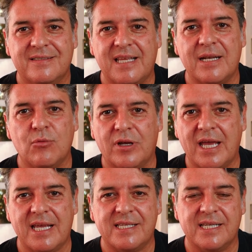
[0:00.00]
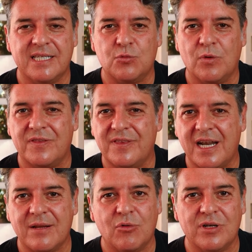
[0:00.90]
terrible cases with
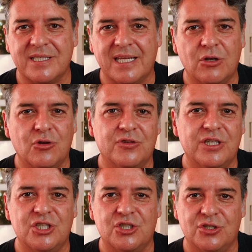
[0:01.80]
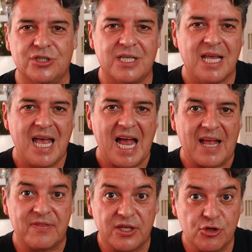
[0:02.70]
terrible skin conditions,
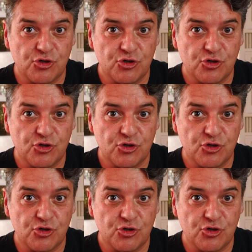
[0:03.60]
and the